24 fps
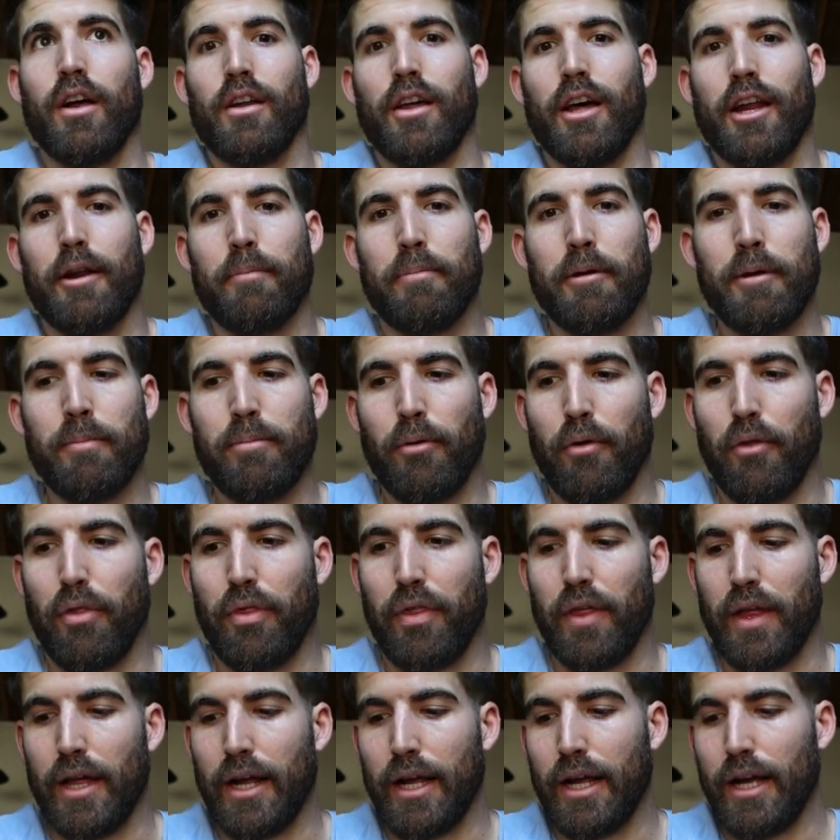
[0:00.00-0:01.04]
lot of people
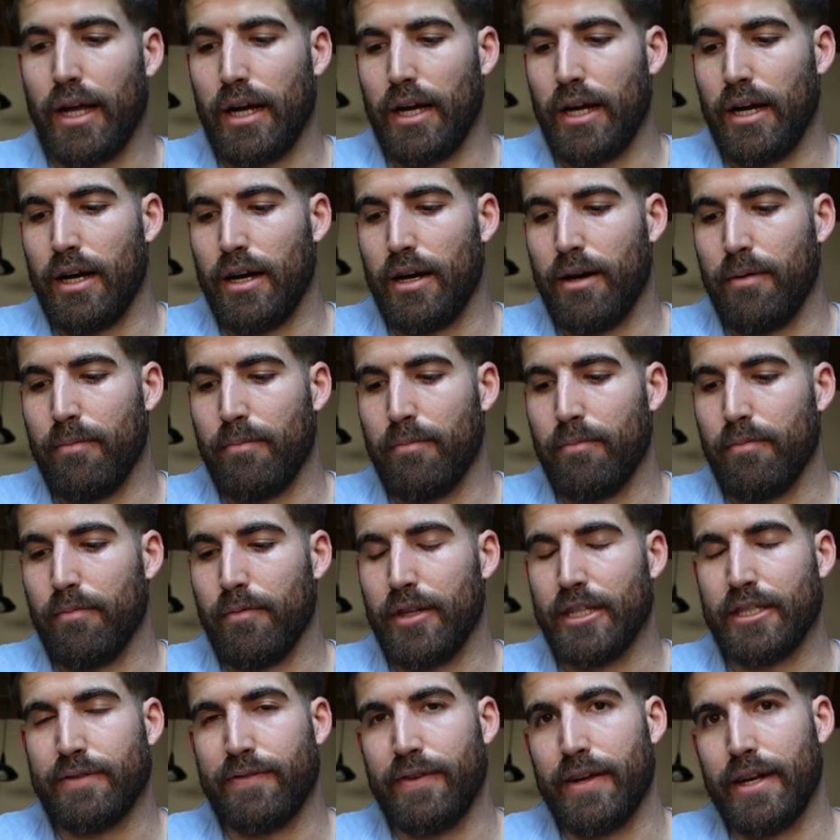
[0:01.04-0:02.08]
think
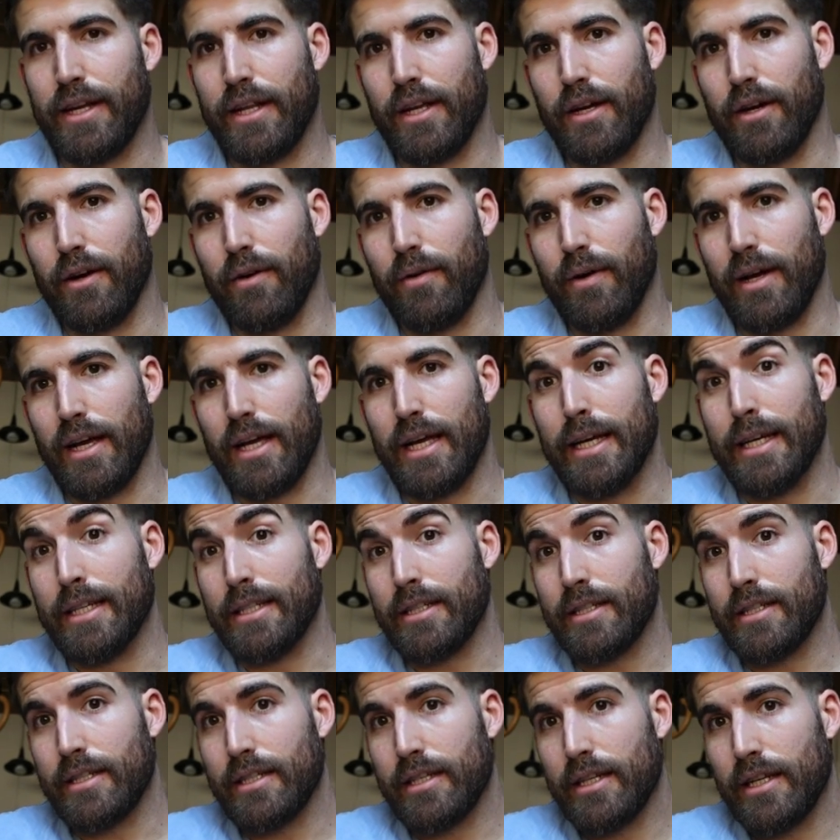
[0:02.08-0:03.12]
this video
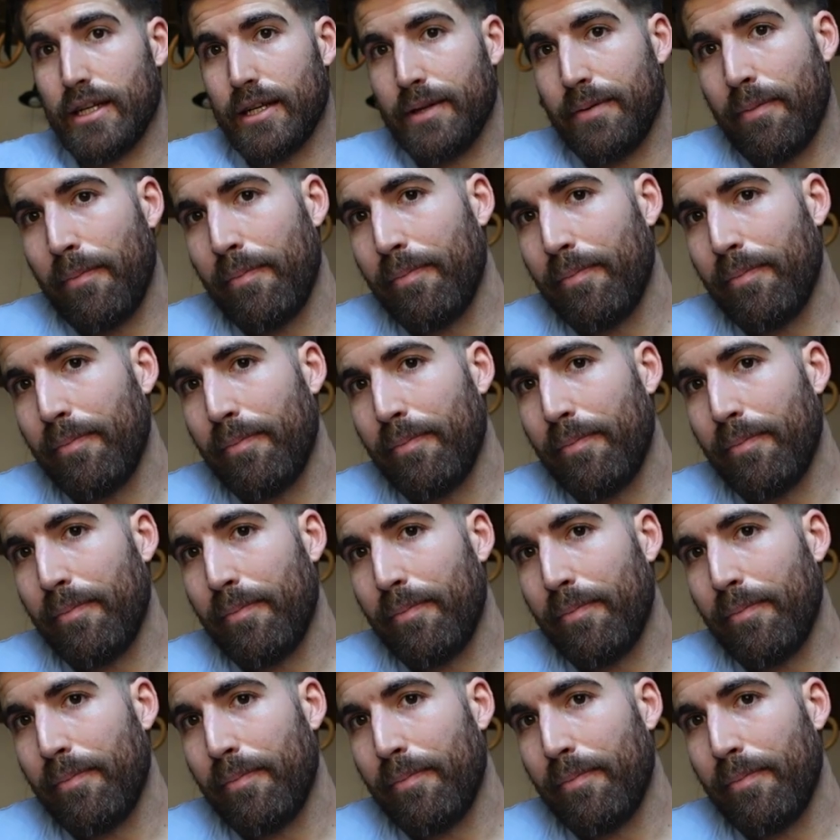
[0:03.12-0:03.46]
is